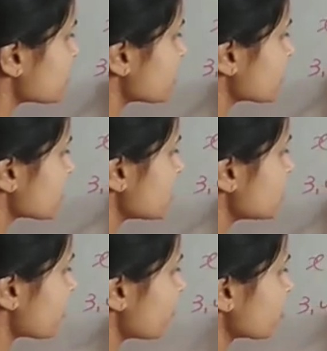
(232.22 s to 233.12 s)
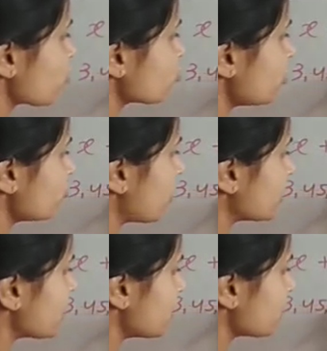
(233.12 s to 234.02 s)

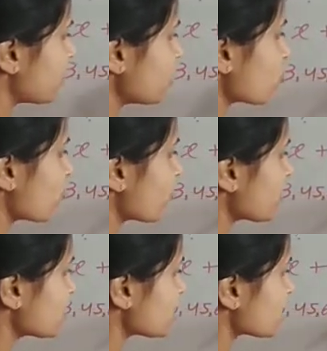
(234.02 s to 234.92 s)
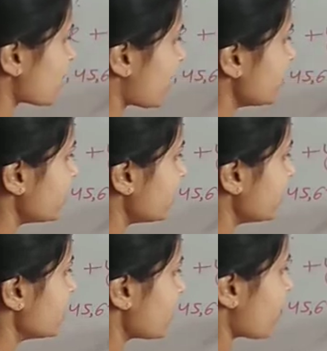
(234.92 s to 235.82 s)
67,110 in place of x, and
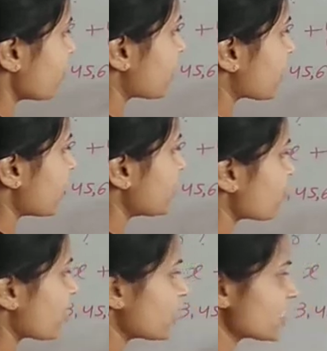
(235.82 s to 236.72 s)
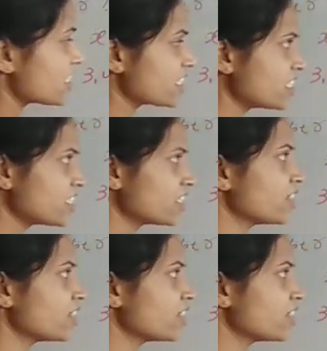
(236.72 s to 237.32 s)
I will write y as it is.